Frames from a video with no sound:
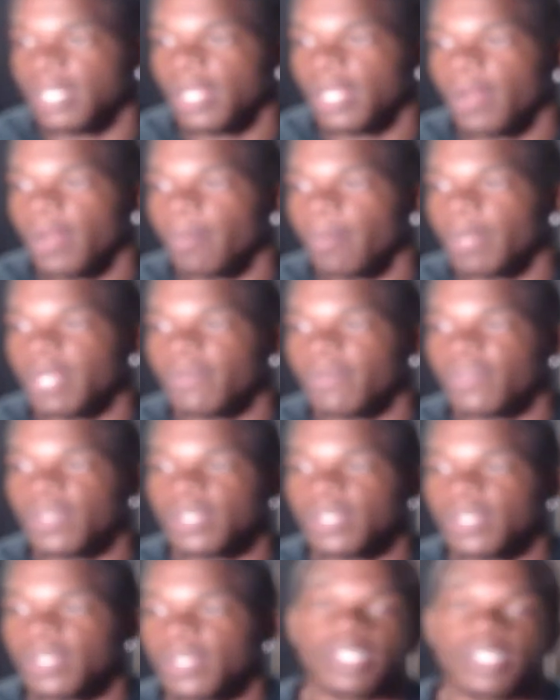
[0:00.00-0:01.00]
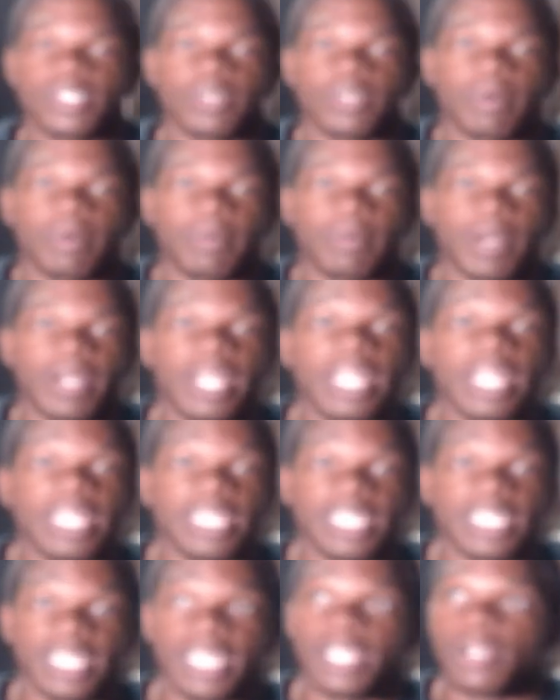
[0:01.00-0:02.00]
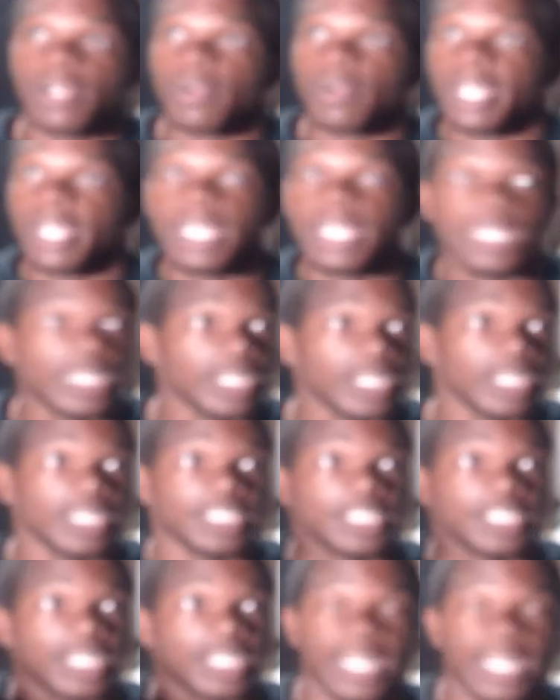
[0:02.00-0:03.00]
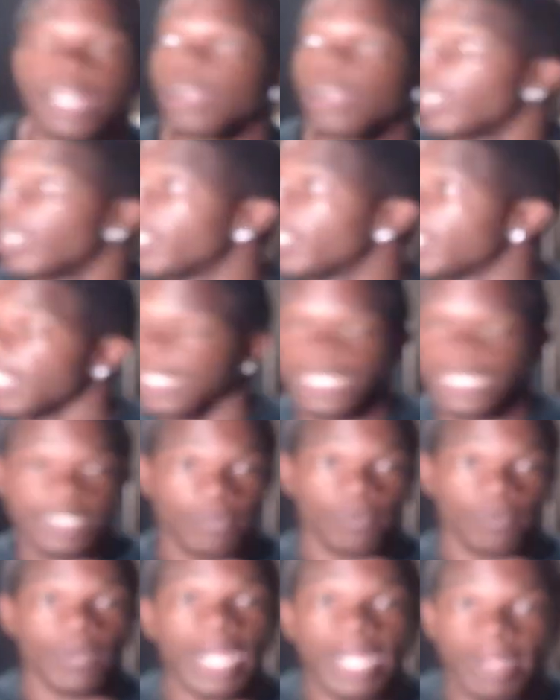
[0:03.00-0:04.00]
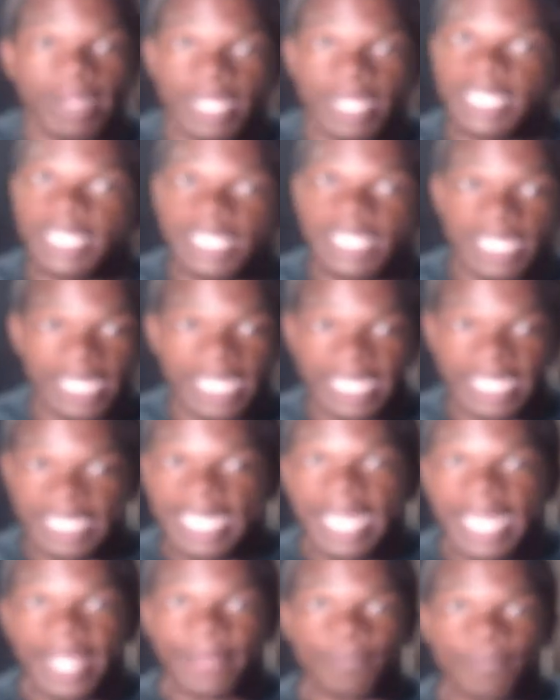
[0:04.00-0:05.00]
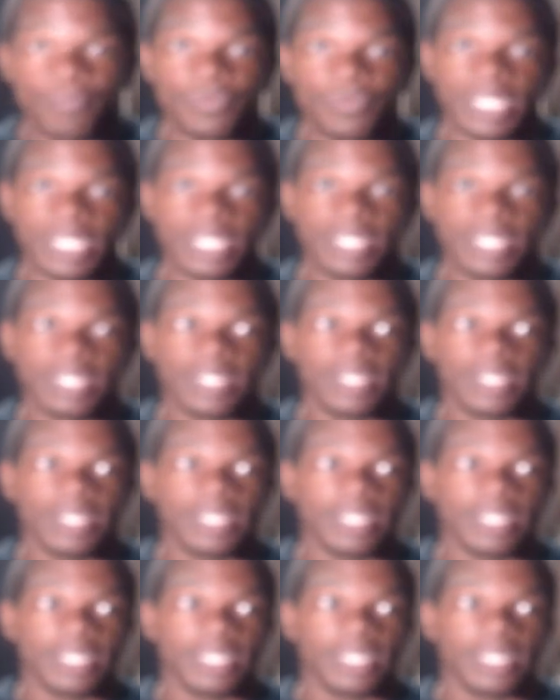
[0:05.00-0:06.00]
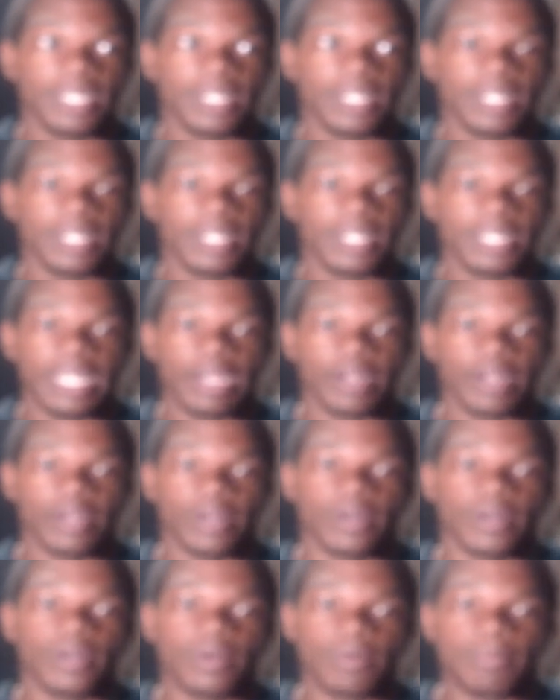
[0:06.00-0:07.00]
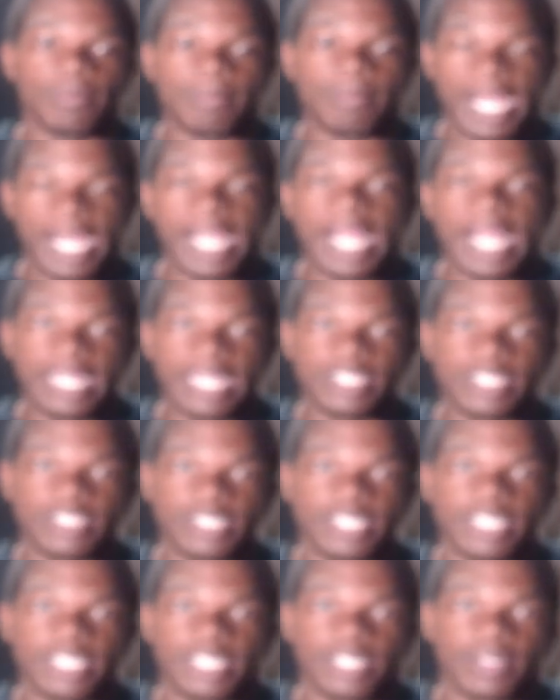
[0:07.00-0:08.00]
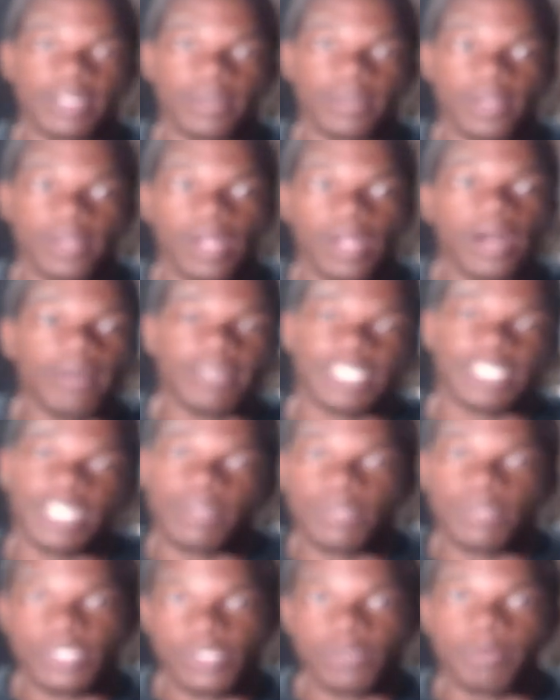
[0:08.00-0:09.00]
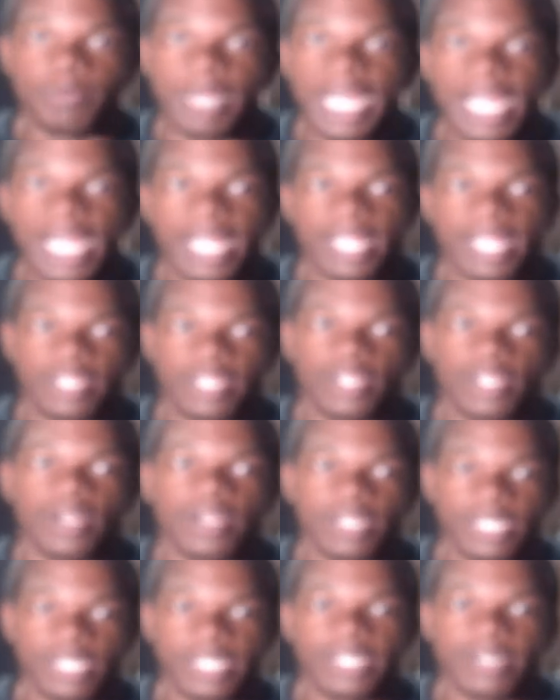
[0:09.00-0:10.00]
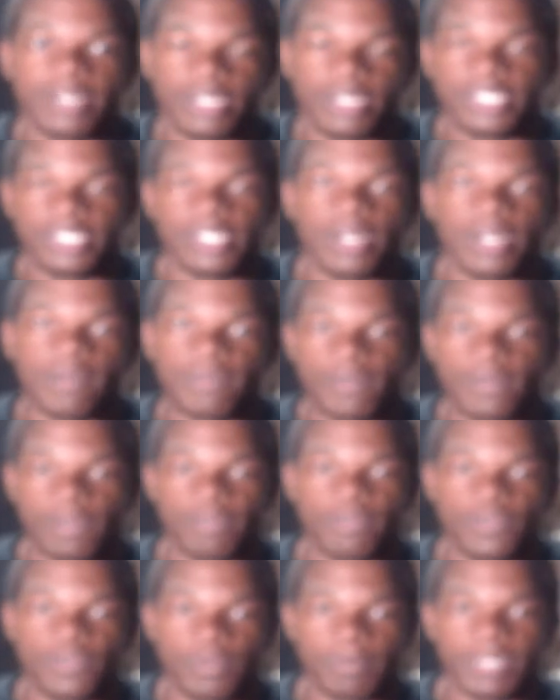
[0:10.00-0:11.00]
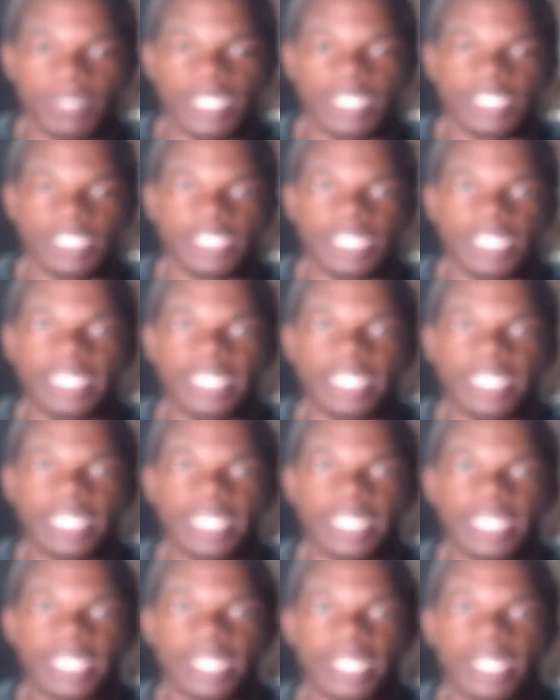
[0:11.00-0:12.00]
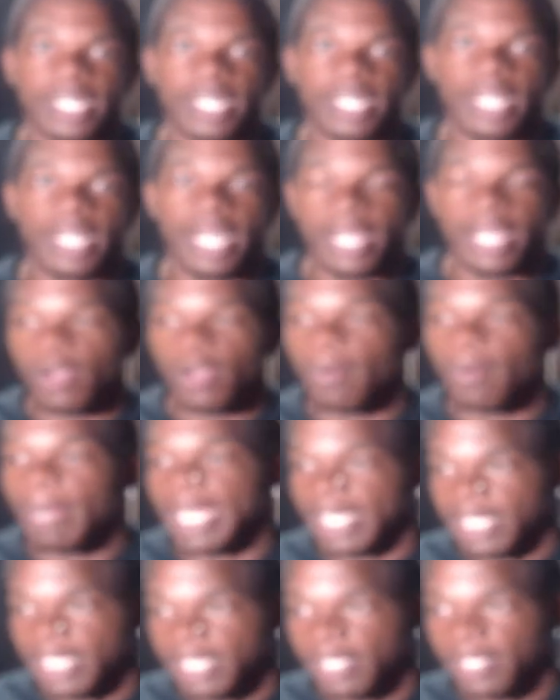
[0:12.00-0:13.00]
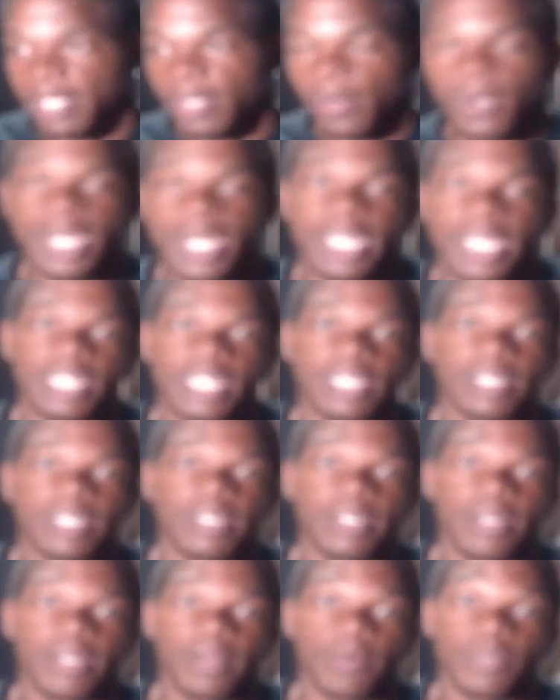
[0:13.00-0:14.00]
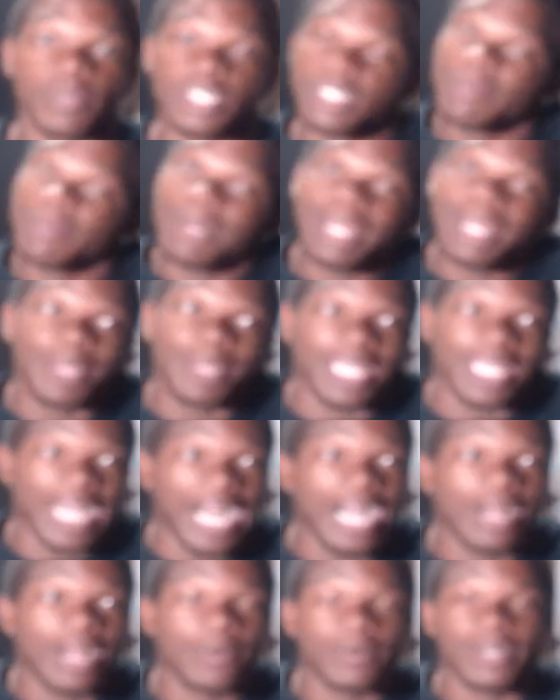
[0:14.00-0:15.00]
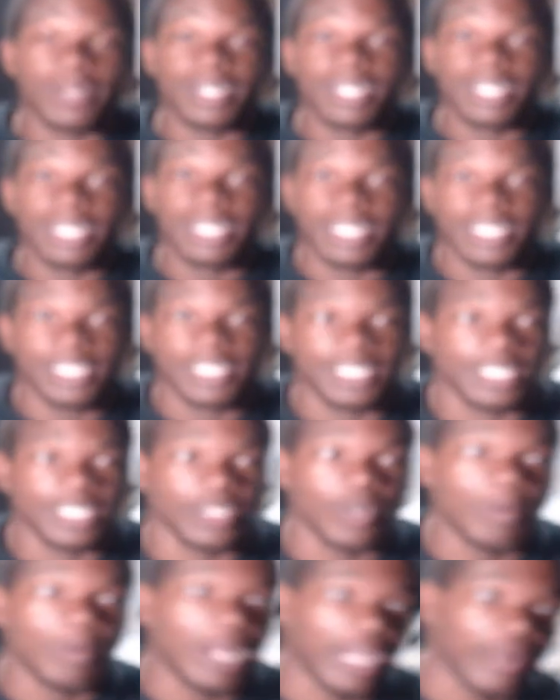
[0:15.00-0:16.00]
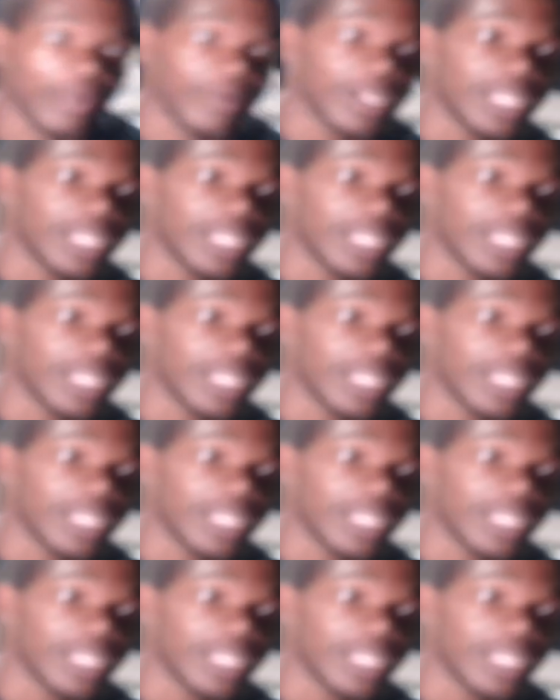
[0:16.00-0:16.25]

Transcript: But if you can talk to them about anything or anything that's in the air or anything that's around, anything like that, that girl might actually conversate with you back and y'all can literally talk for a few minutes and then it can go back quiet which it might be awkward because nobody really